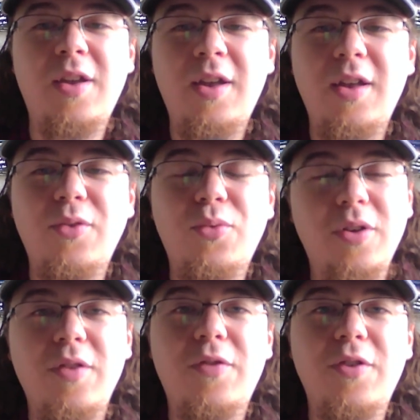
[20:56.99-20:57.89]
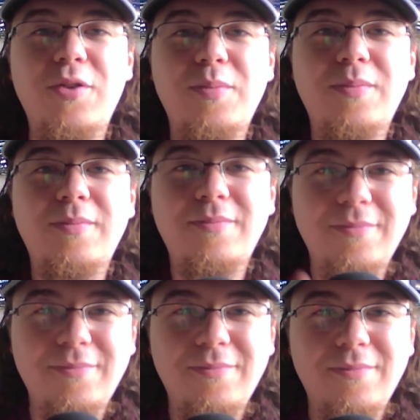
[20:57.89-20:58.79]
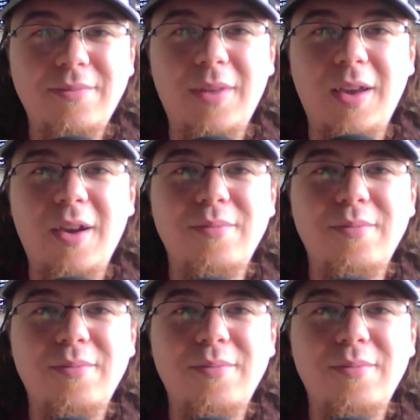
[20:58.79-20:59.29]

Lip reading: and we're here for you. Take care.